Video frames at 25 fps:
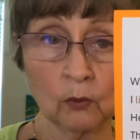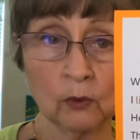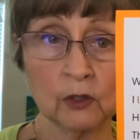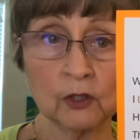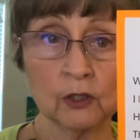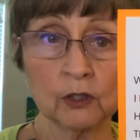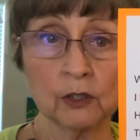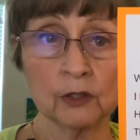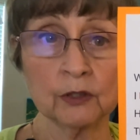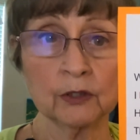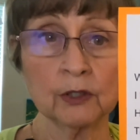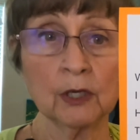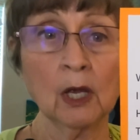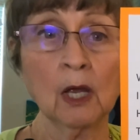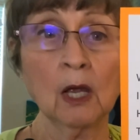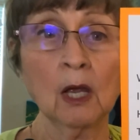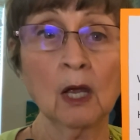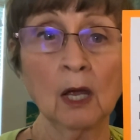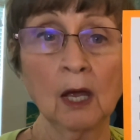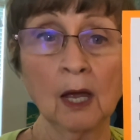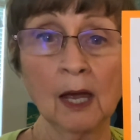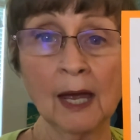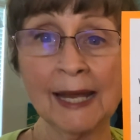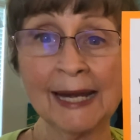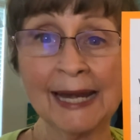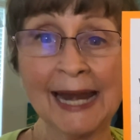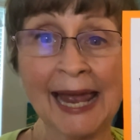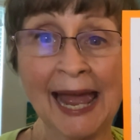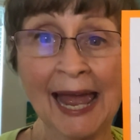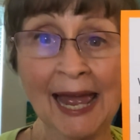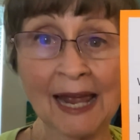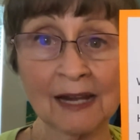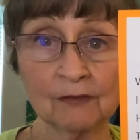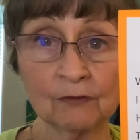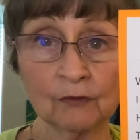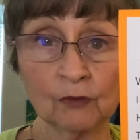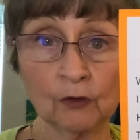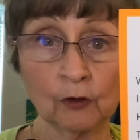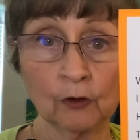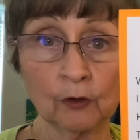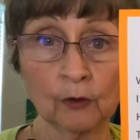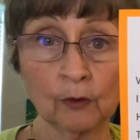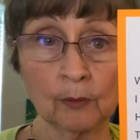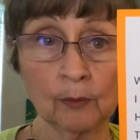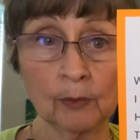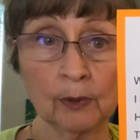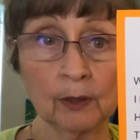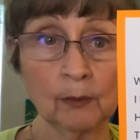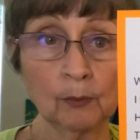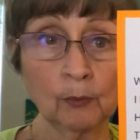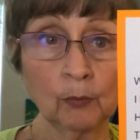which is an adverb,